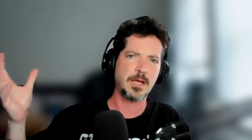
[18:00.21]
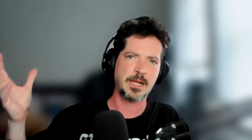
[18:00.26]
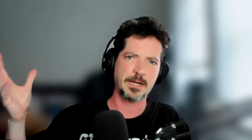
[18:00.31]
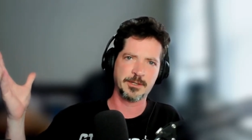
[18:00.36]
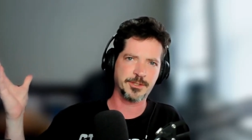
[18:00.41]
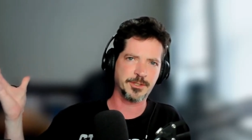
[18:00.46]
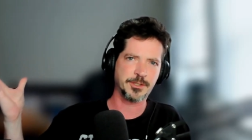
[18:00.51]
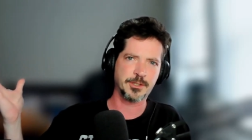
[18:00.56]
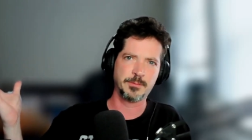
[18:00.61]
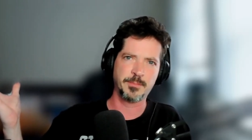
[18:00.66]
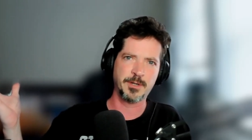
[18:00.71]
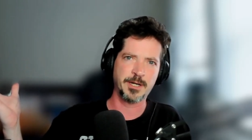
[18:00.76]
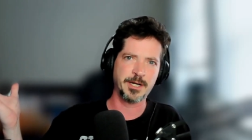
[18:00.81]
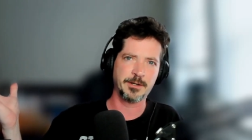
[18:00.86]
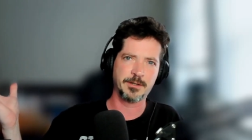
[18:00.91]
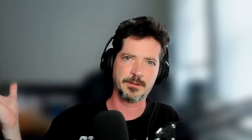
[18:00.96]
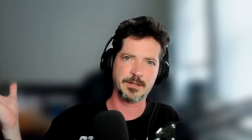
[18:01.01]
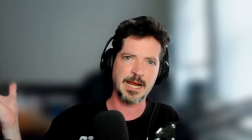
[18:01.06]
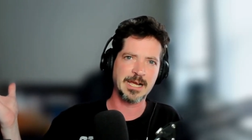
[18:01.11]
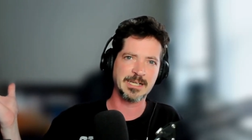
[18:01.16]
and a
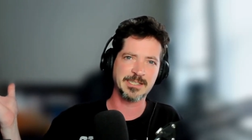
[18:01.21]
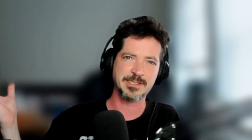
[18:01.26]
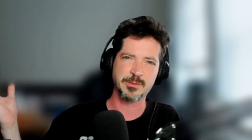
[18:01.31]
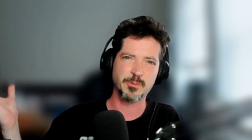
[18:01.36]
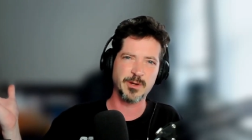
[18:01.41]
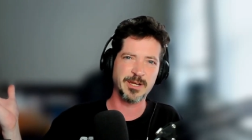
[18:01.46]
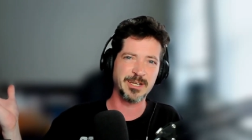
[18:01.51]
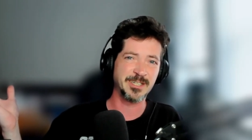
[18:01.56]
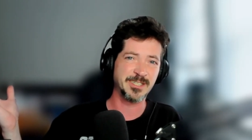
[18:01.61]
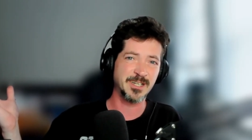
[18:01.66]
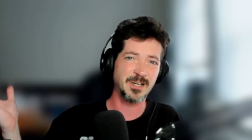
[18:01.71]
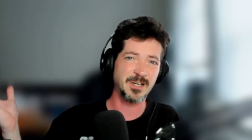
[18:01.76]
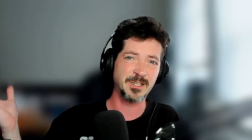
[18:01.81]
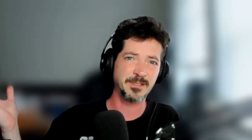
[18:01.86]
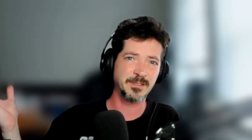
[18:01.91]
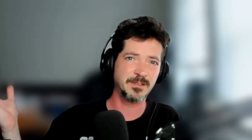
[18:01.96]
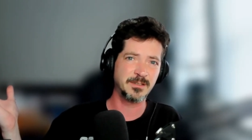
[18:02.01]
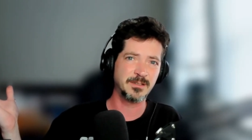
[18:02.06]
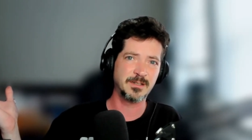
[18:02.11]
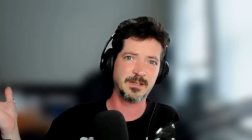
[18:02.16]
Terminator has to weigh a
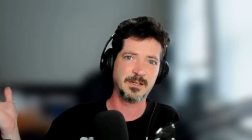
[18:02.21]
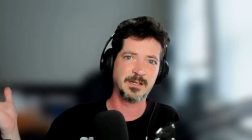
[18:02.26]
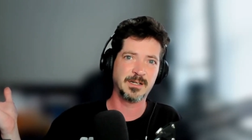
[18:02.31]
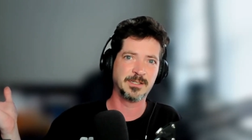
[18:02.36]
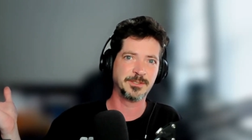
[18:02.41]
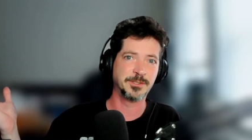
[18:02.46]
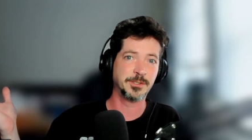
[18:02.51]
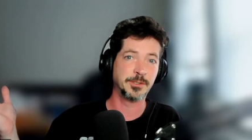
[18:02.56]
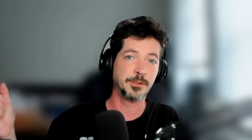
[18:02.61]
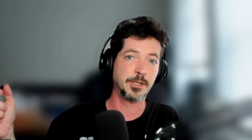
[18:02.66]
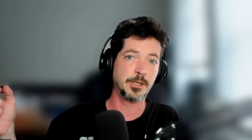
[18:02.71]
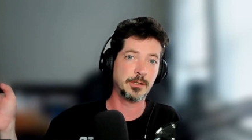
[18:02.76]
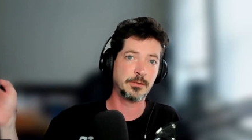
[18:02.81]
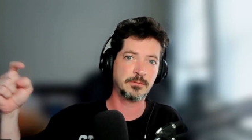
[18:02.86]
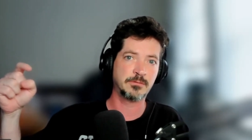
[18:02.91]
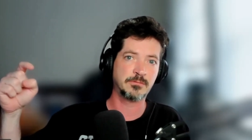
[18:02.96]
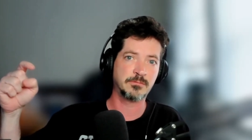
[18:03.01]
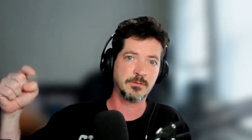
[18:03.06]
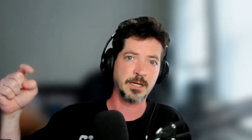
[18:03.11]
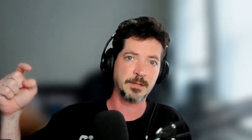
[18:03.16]
ton. Do you know?
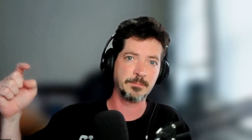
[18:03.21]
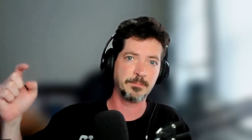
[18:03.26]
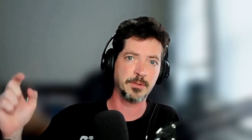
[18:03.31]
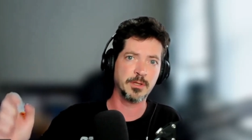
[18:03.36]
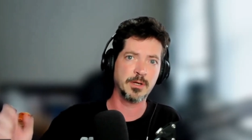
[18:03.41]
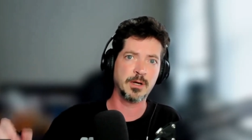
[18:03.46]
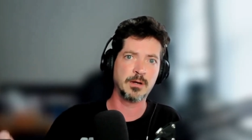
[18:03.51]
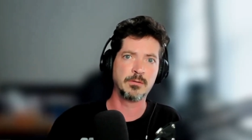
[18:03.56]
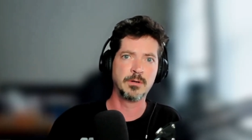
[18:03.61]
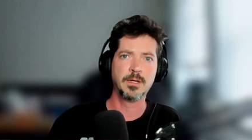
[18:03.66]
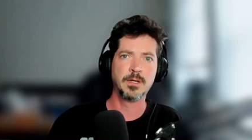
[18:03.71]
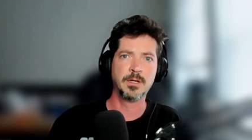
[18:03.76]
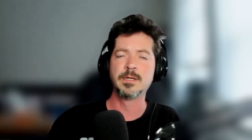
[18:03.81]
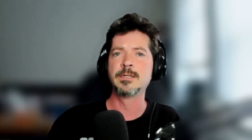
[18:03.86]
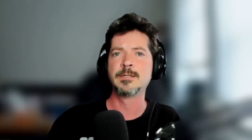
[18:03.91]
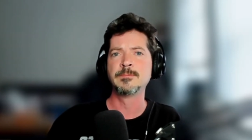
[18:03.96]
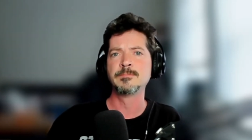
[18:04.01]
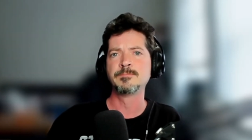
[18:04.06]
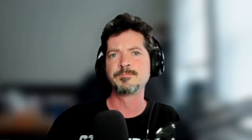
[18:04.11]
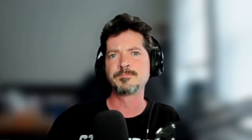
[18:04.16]
Right below.
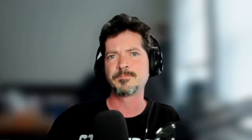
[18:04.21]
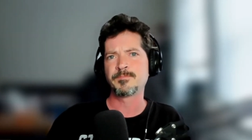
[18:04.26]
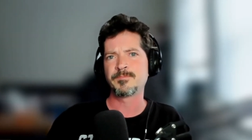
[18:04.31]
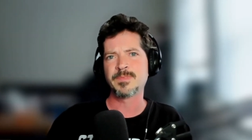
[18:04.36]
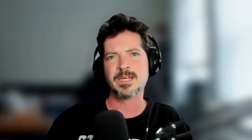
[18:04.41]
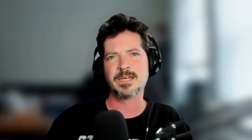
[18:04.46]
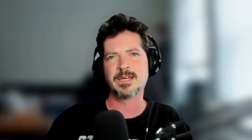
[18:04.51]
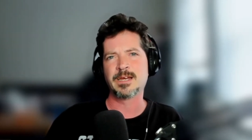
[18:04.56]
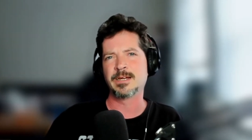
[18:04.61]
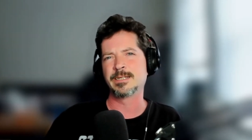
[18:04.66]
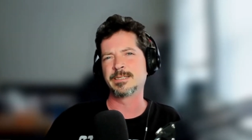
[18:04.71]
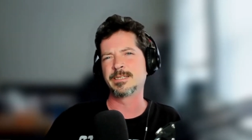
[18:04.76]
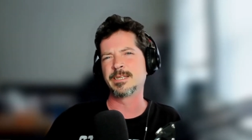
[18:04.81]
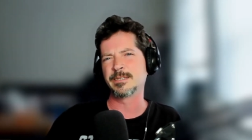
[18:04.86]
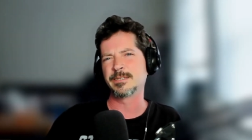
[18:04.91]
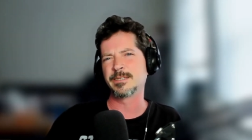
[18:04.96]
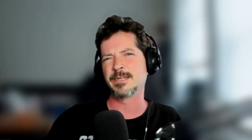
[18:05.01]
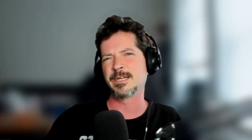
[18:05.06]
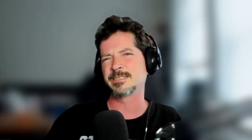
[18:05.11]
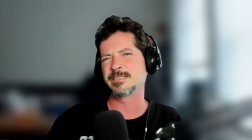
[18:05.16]

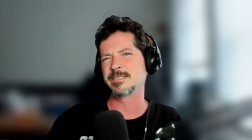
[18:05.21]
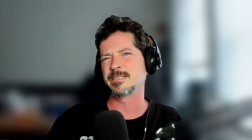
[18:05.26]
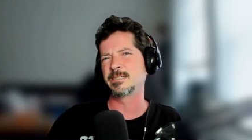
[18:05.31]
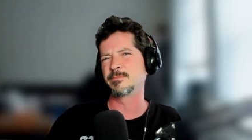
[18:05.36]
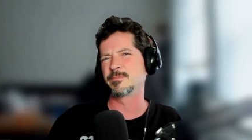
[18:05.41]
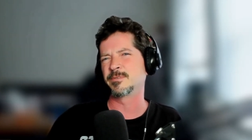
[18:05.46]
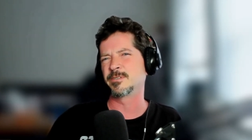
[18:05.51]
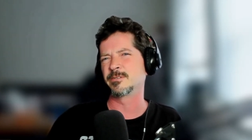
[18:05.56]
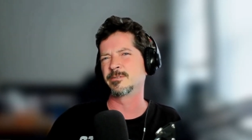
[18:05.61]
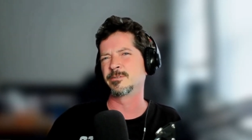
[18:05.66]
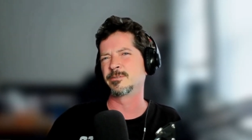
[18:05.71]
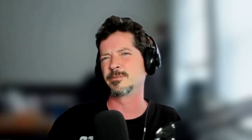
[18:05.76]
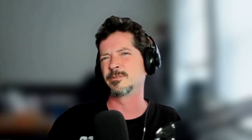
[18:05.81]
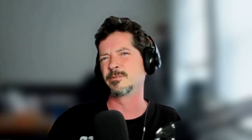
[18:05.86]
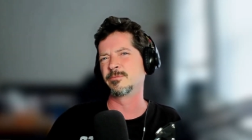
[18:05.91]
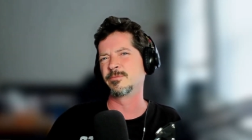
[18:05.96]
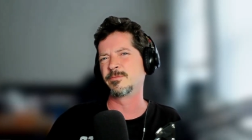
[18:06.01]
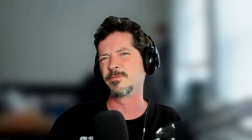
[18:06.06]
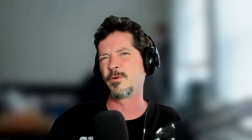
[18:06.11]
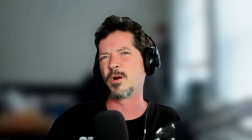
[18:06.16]
That seemed a
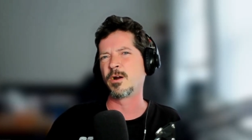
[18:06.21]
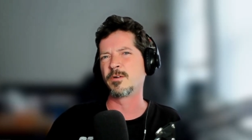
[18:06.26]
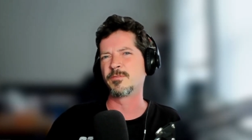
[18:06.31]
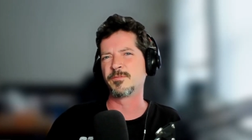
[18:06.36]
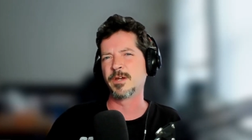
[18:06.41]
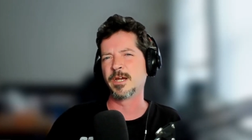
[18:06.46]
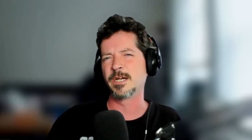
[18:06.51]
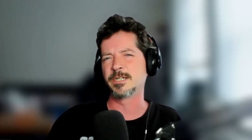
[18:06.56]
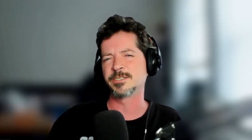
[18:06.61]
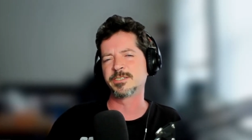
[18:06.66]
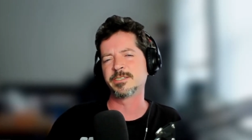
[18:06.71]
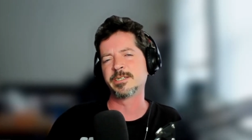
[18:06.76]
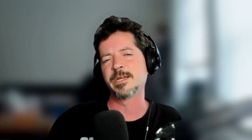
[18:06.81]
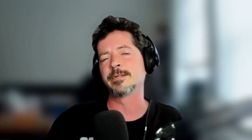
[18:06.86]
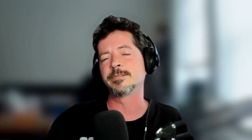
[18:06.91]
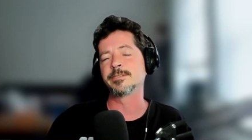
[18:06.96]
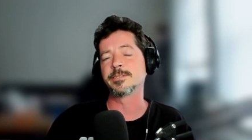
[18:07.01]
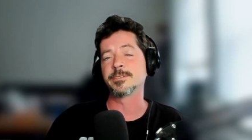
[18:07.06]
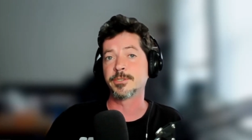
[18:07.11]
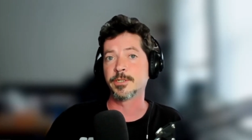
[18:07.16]
little far fetched.
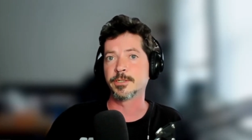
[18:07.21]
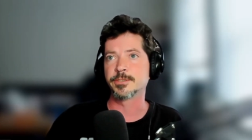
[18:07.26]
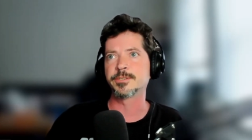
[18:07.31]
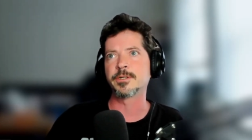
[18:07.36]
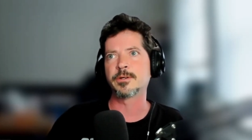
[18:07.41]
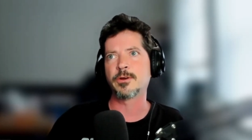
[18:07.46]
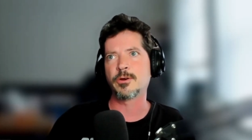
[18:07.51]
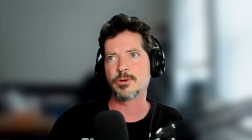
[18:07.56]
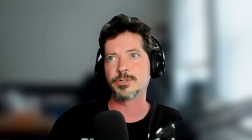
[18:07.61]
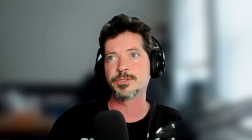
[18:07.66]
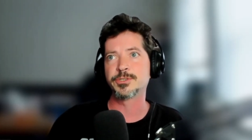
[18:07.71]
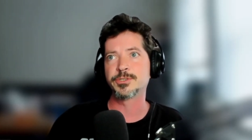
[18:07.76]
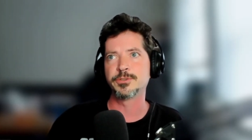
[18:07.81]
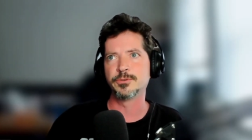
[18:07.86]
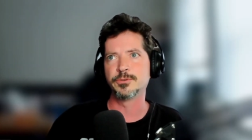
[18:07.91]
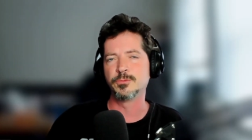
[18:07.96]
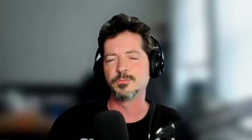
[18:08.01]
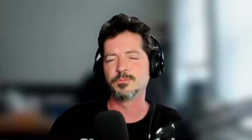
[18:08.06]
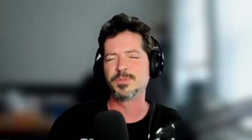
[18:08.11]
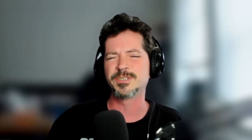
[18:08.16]
Yeah, it's just a
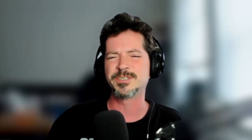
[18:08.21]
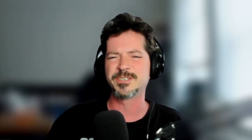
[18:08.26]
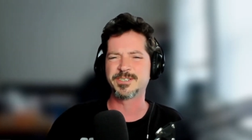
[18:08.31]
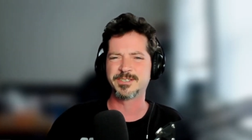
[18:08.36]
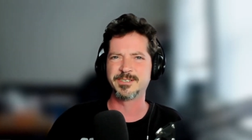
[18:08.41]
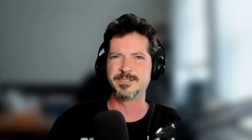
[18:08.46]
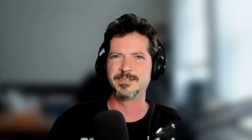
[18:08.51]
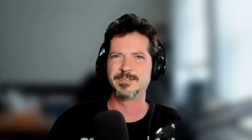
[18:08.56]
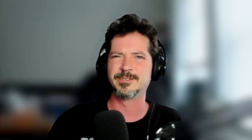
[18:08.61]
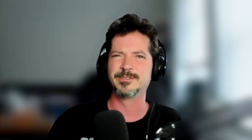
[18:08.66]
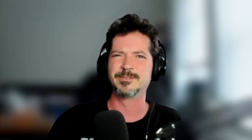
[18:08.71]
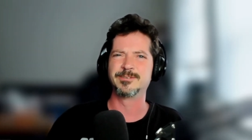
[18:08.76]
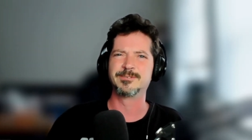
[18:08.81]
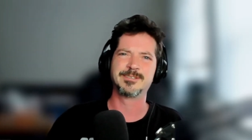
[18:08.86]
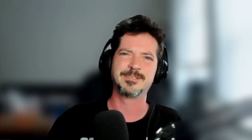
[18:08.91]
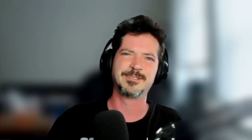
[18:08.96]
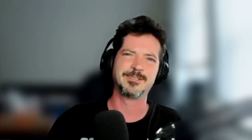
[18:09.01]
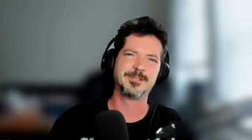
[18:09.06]
cartoon, but still,